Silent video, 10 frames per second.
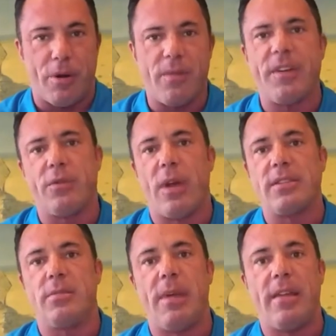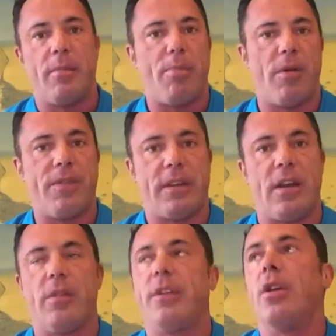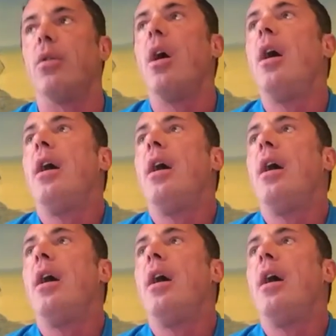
perfect resume, the perfect interview,